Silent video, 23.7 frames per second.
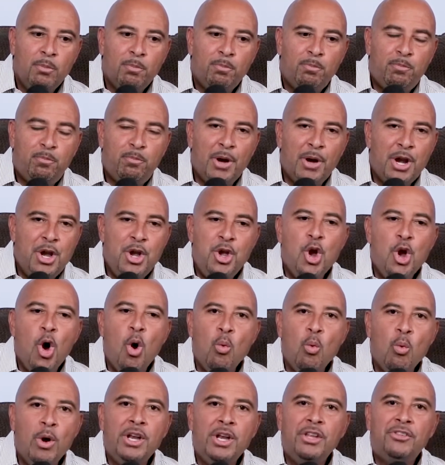But no
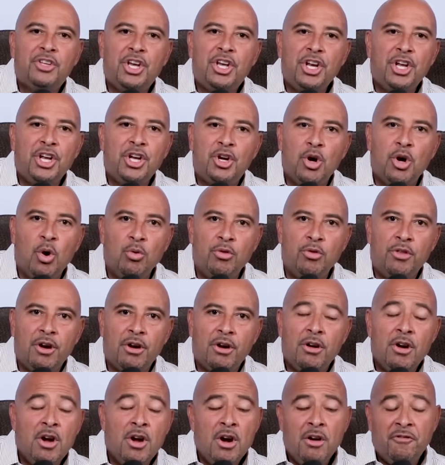one is going to go there.
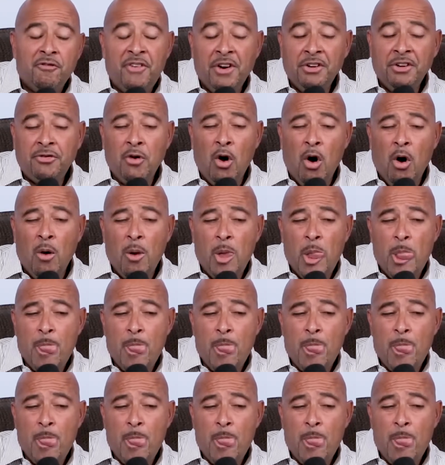First of all,